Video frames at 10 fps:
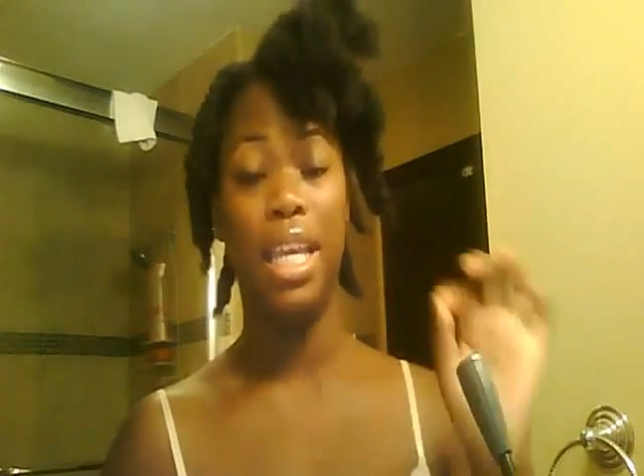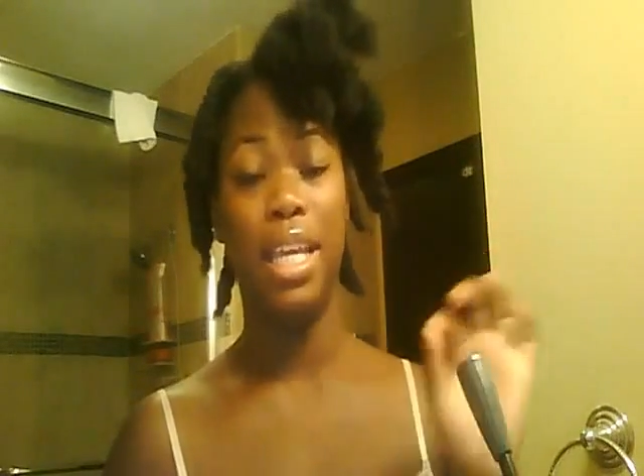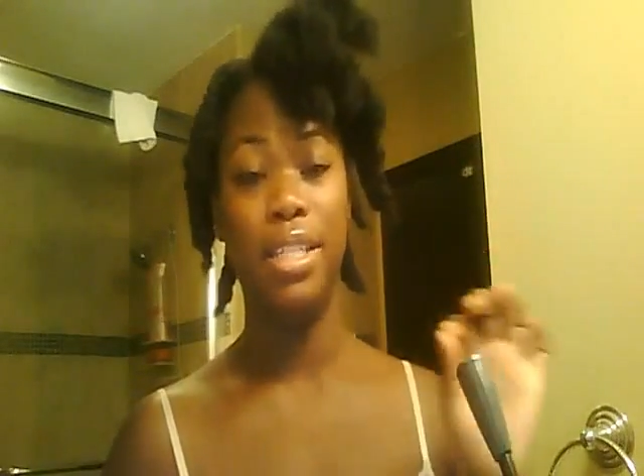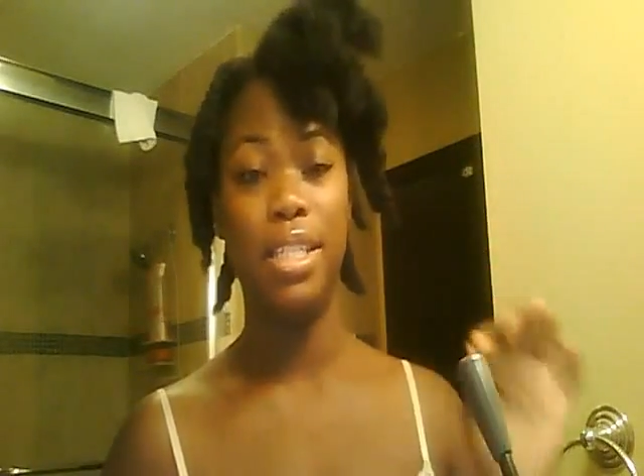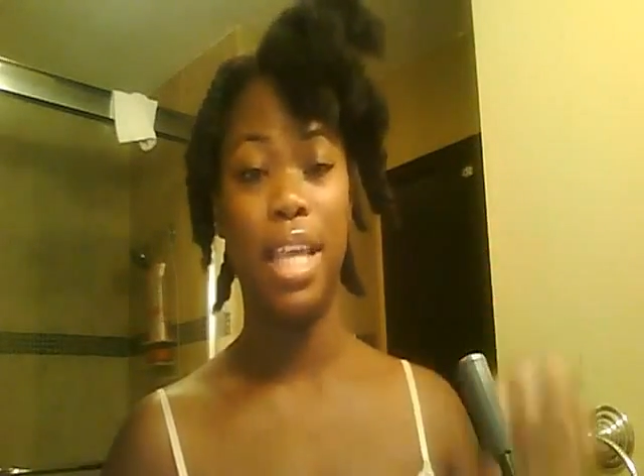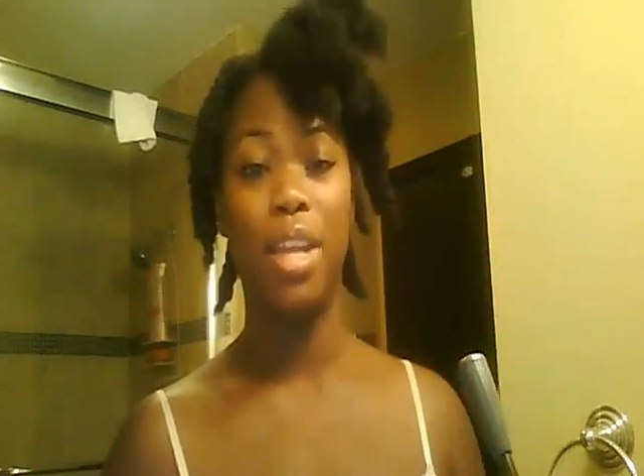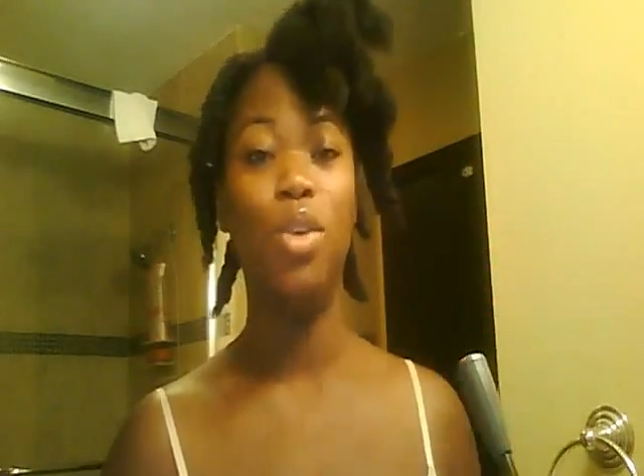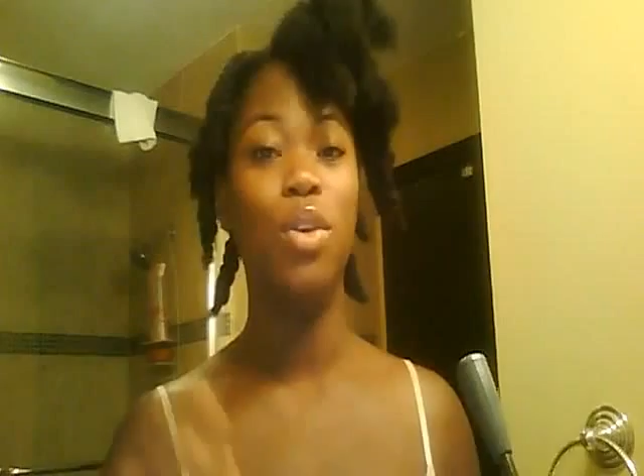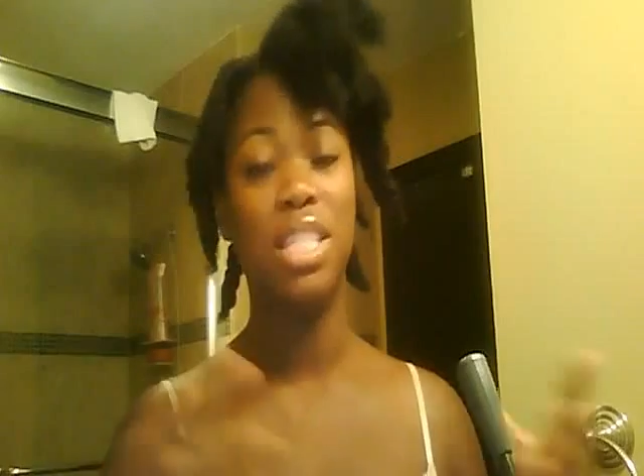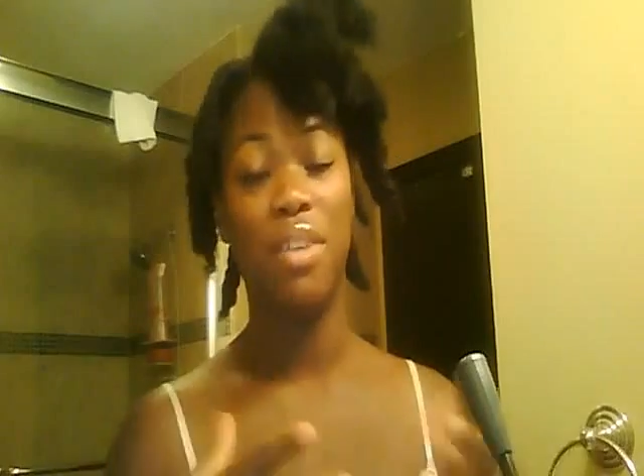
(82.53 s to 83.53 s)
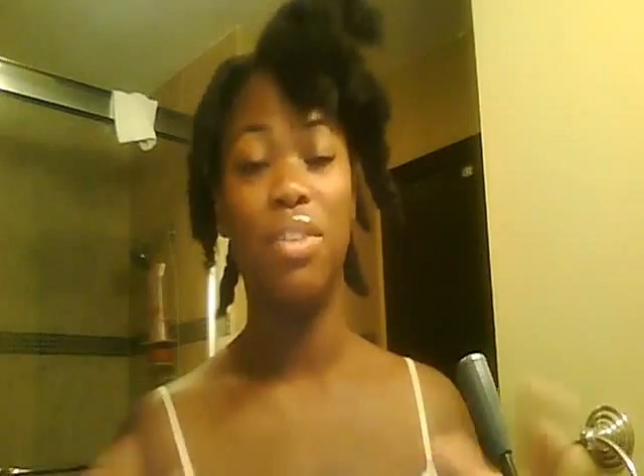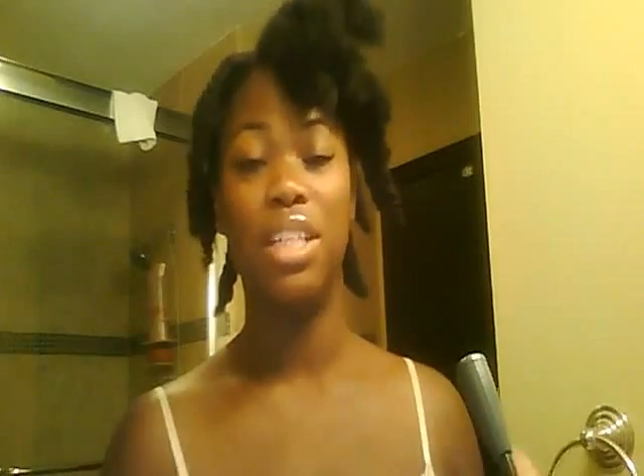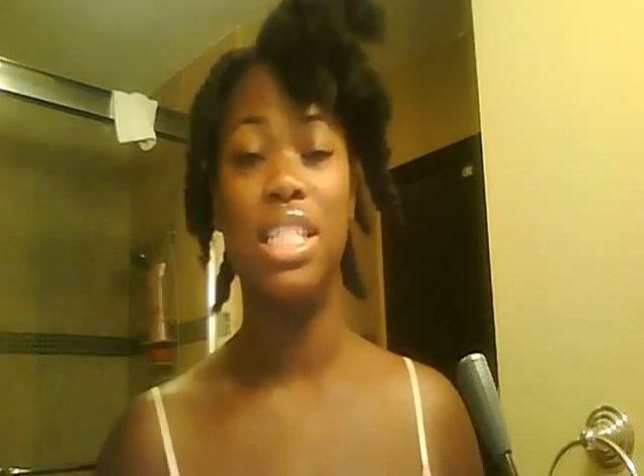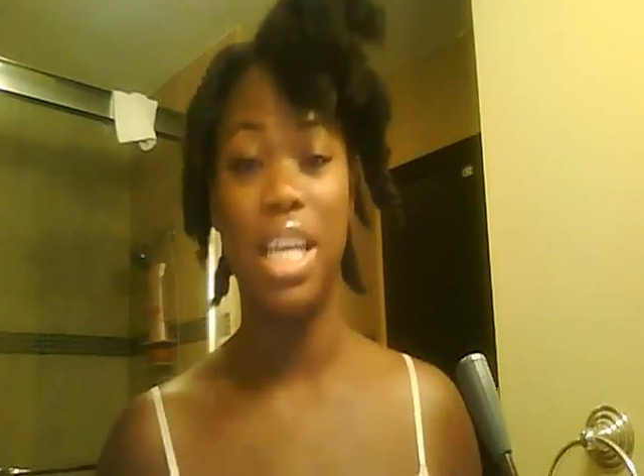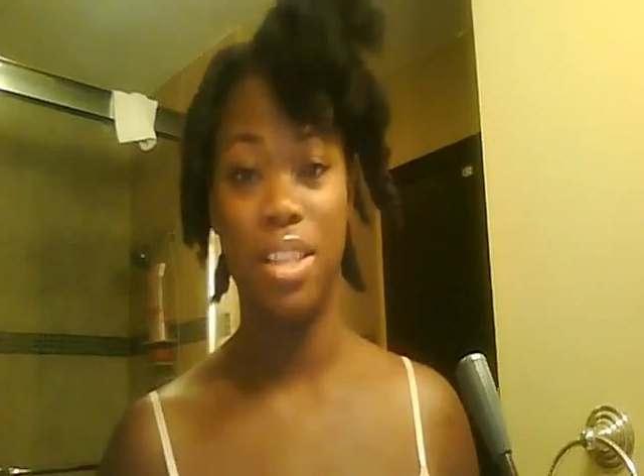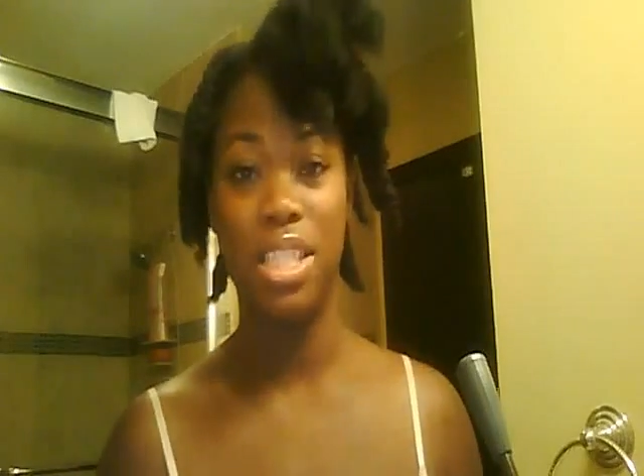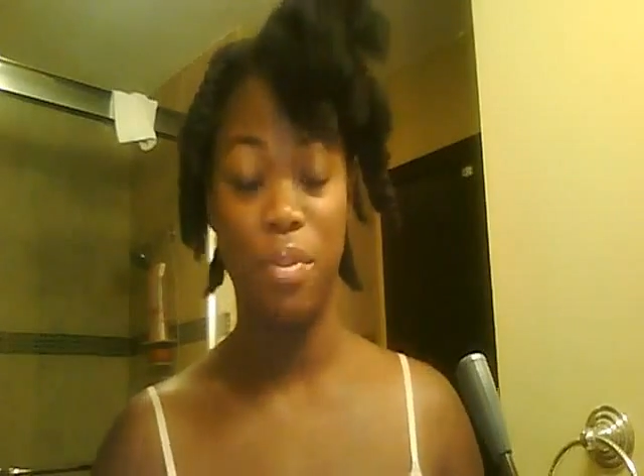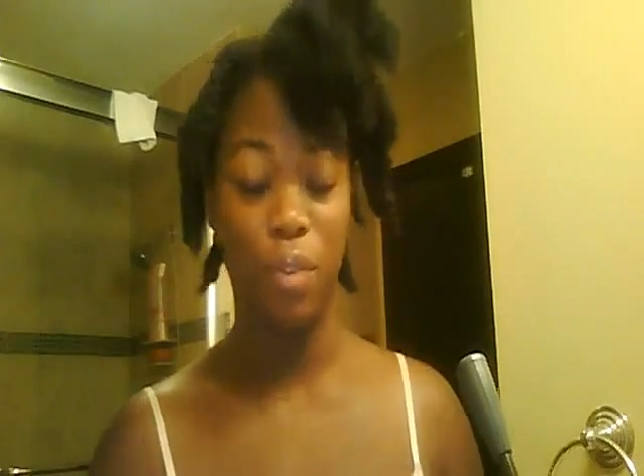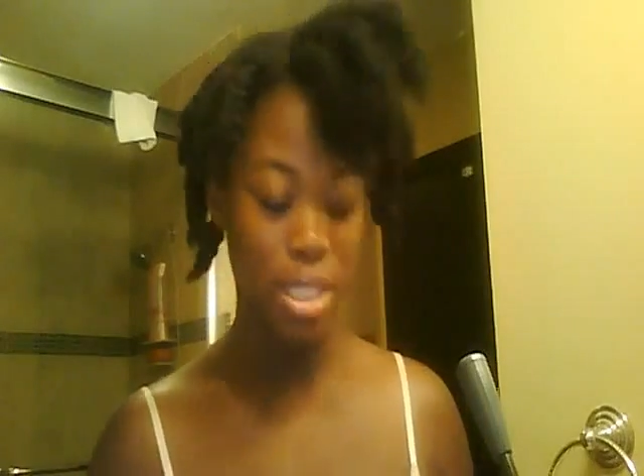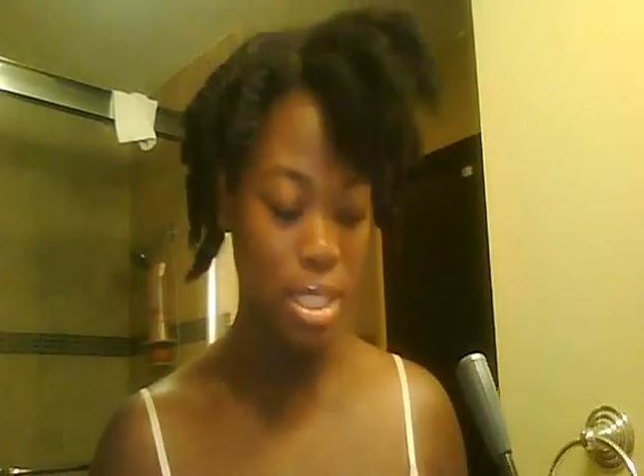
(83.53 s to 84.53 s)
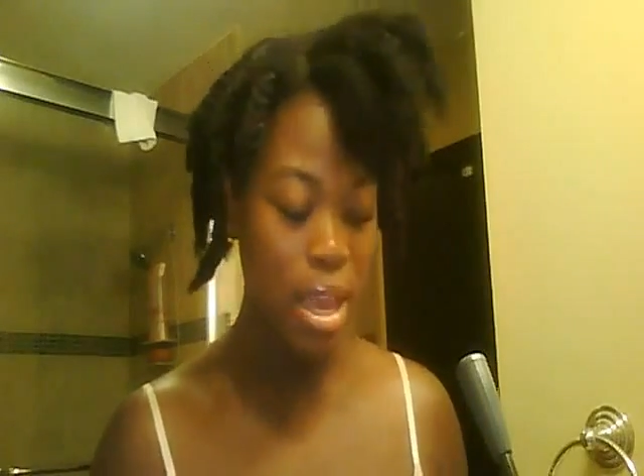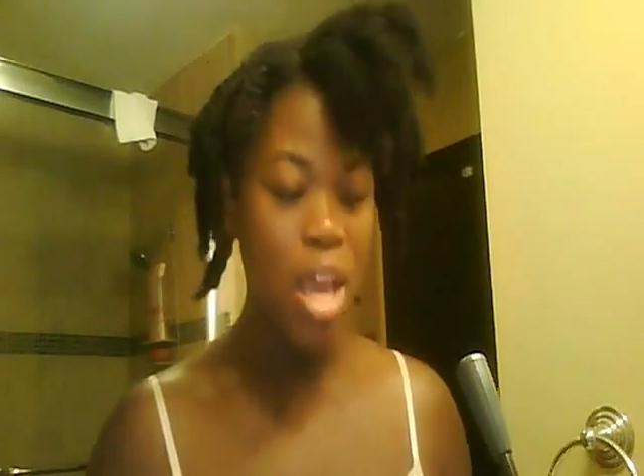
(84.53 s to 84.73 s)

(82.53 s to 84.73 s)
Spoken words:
end, and you can definitely tell the difference.